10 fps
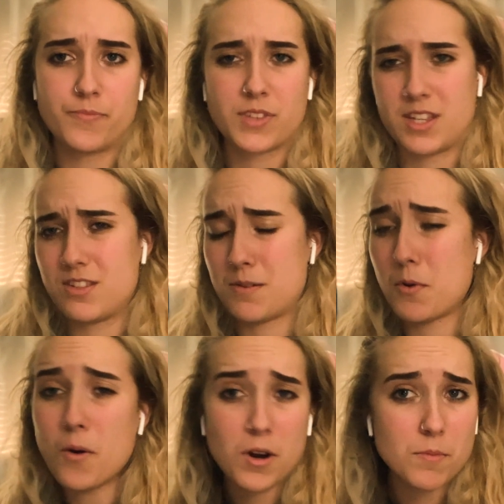Some
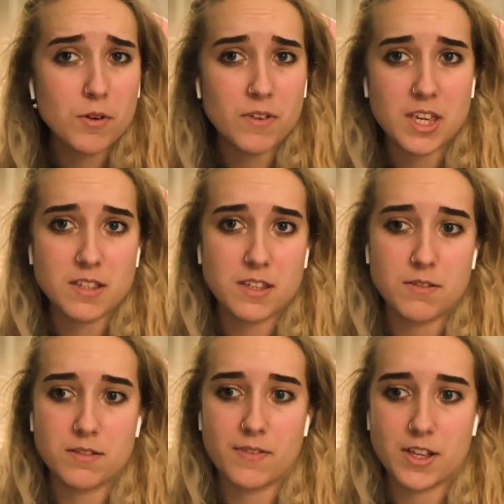horror movies
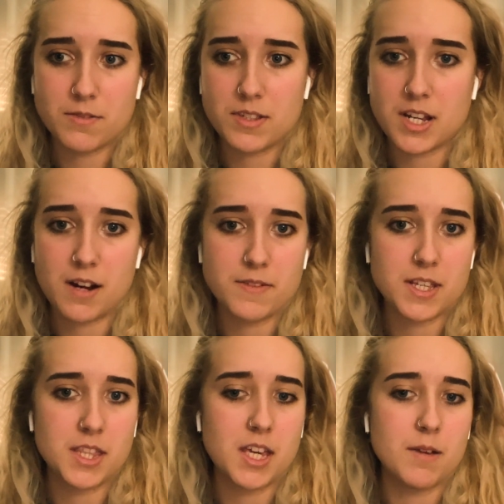use fonts with serifs
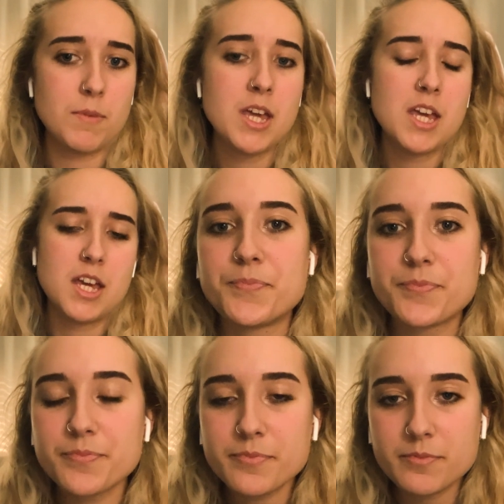on them.
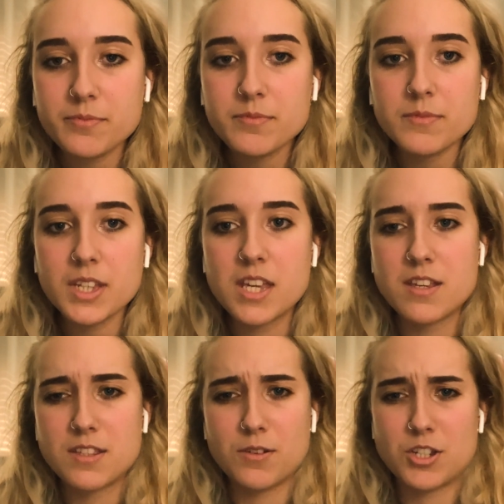
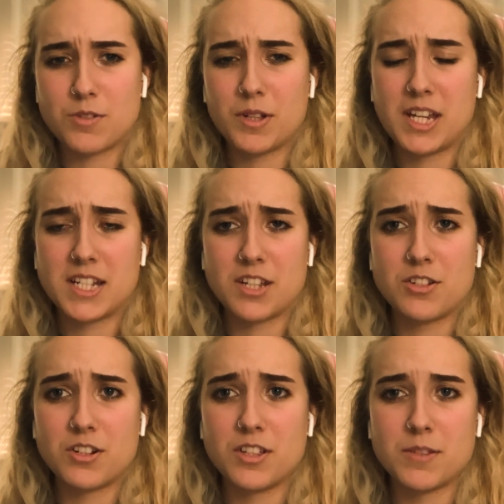So it's just really
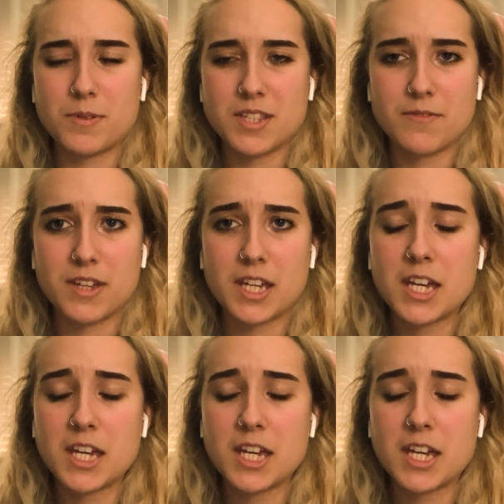intentional and specific.